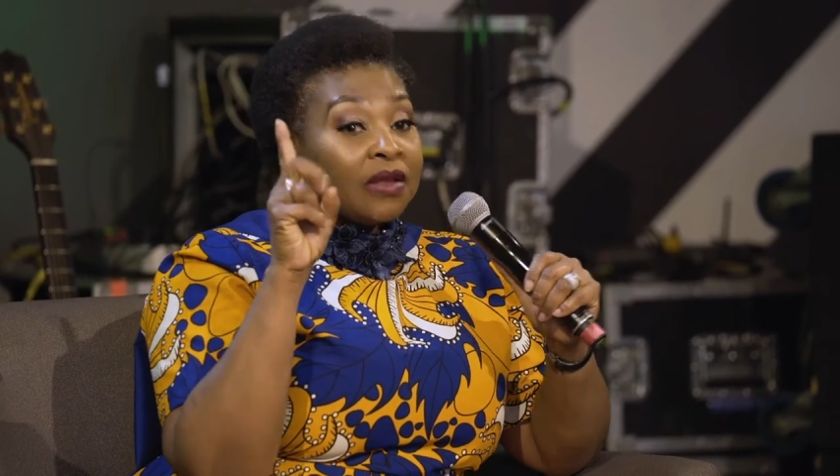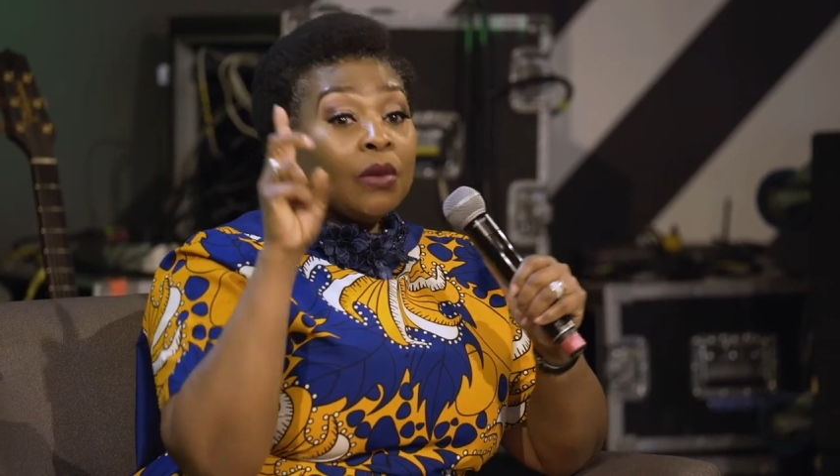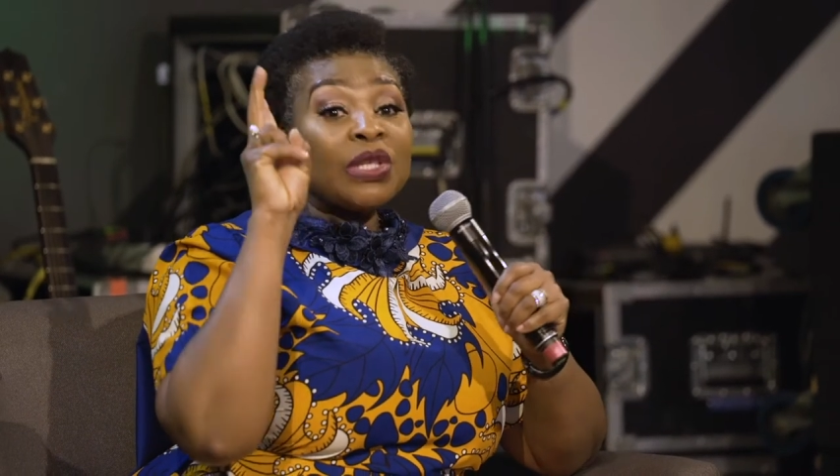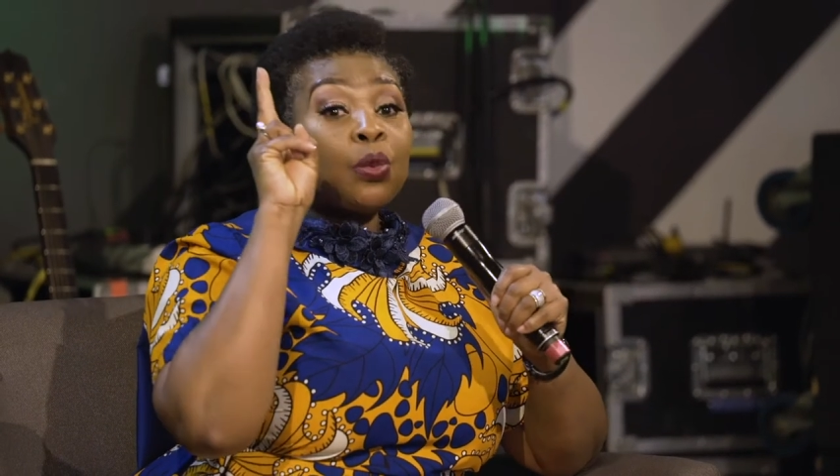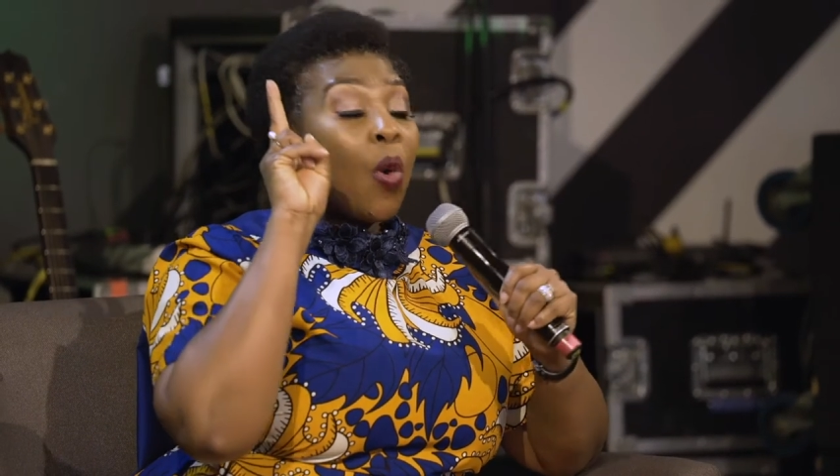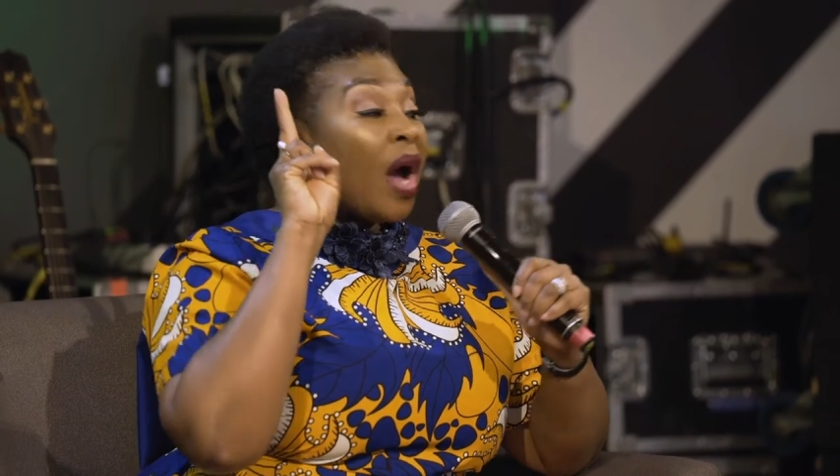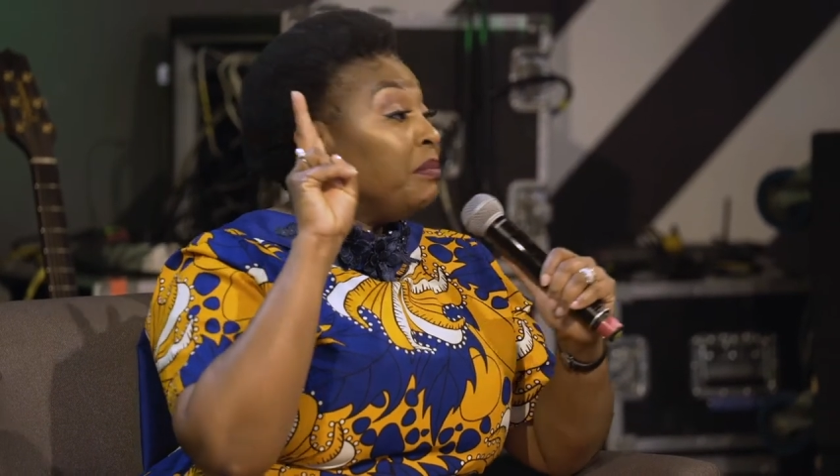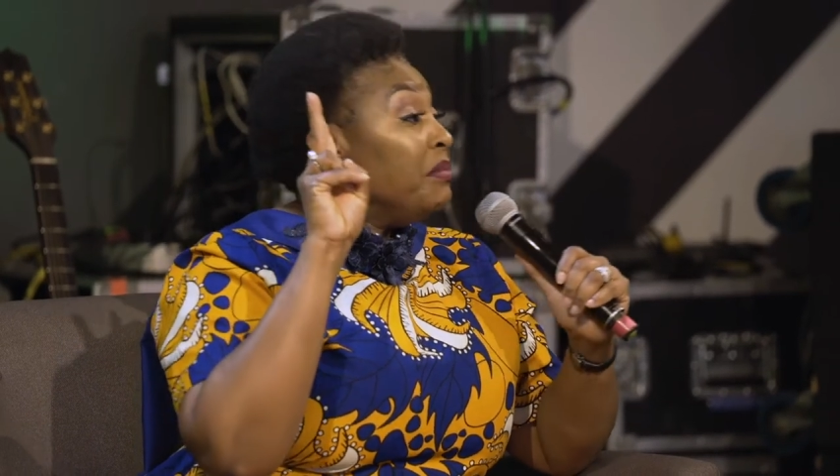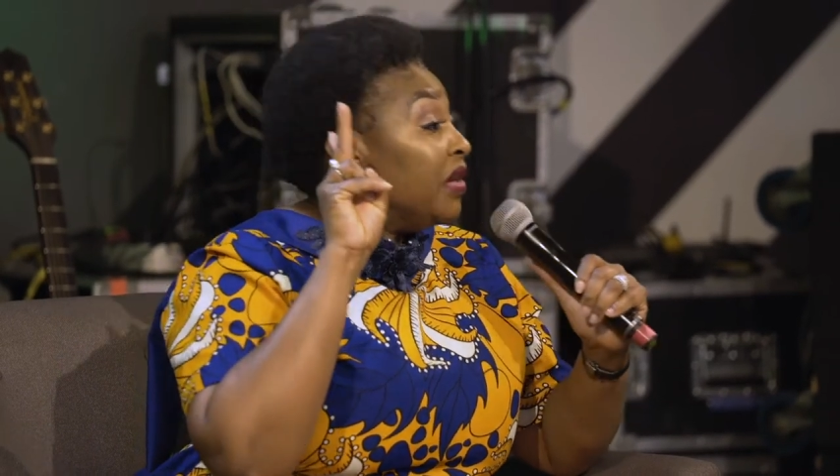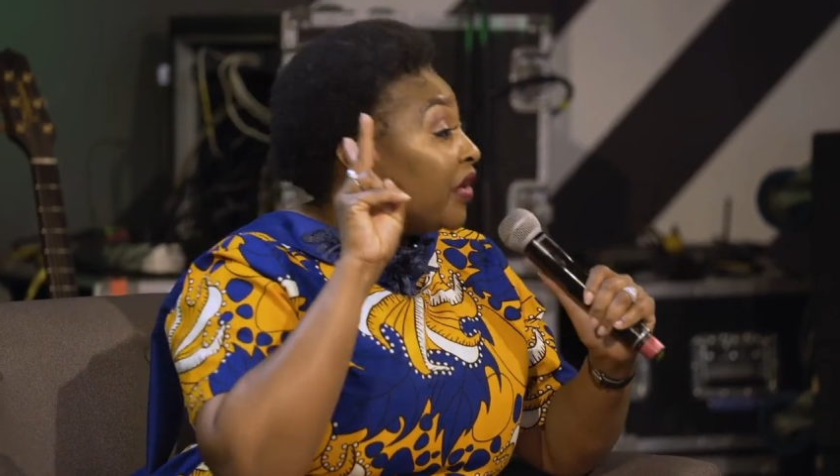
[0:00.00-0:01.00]
There was
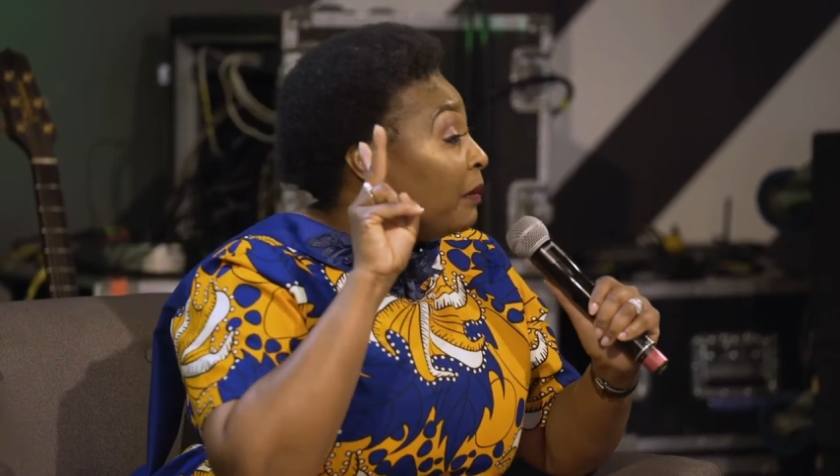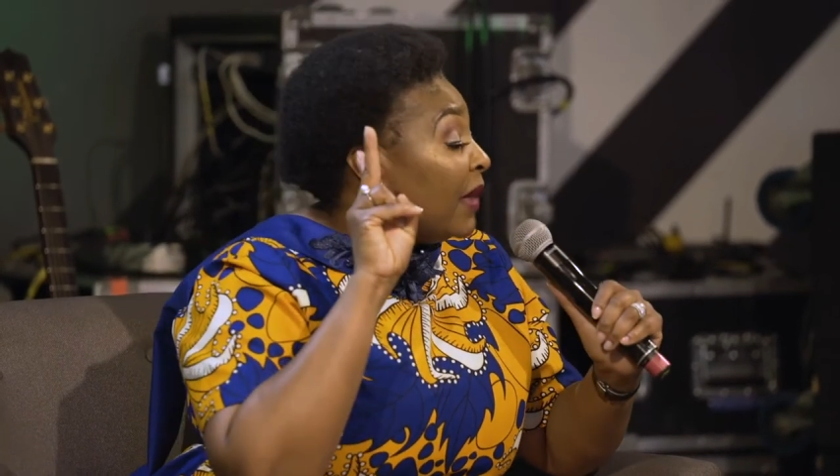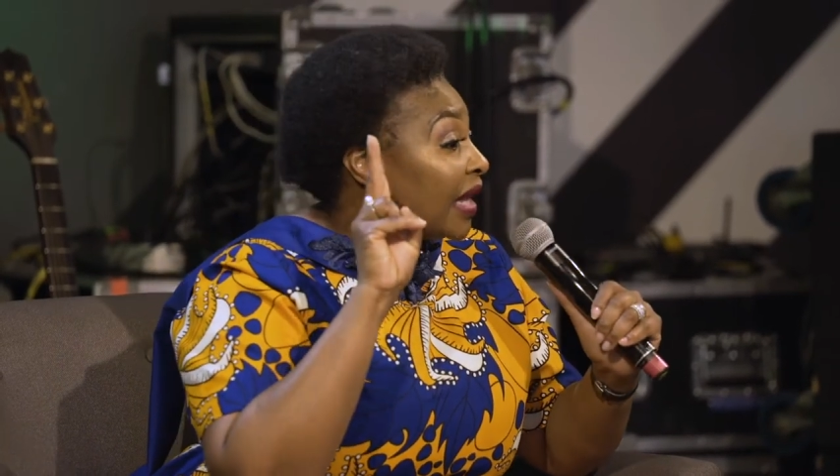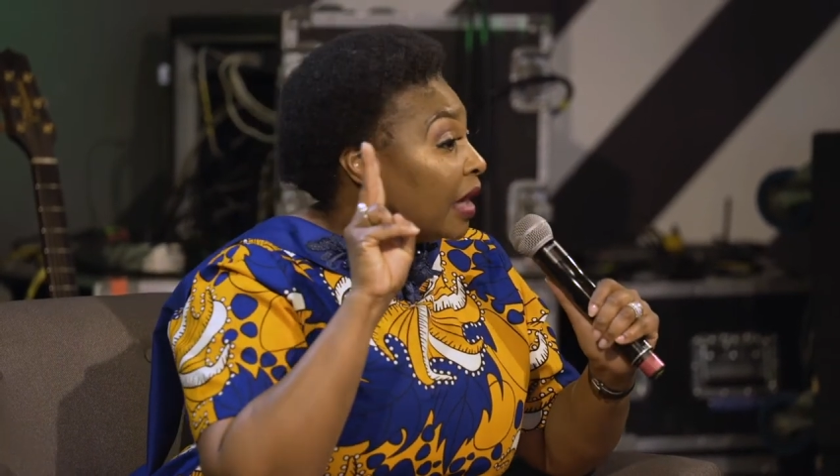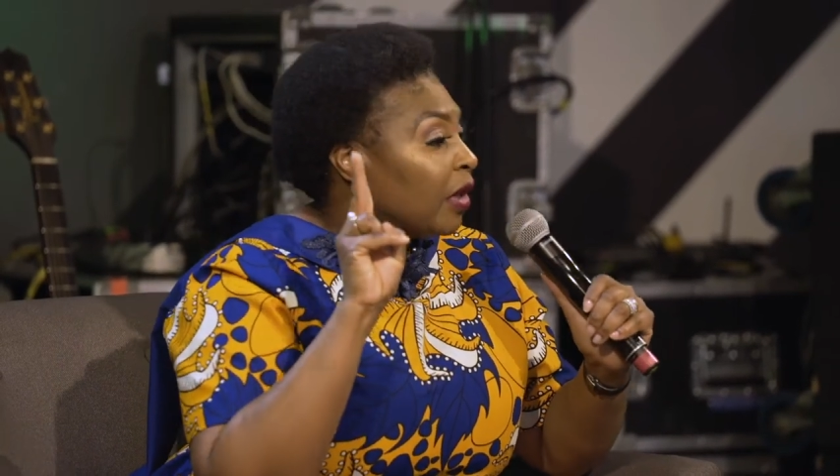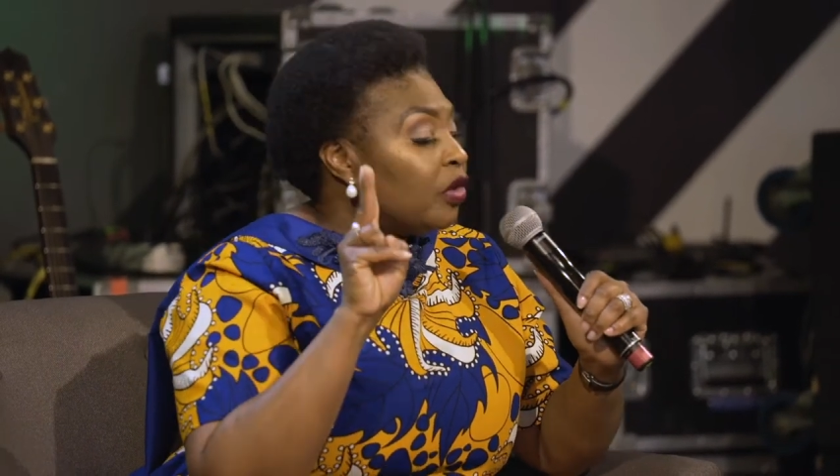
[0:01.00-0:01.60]
one Miriam Makeba.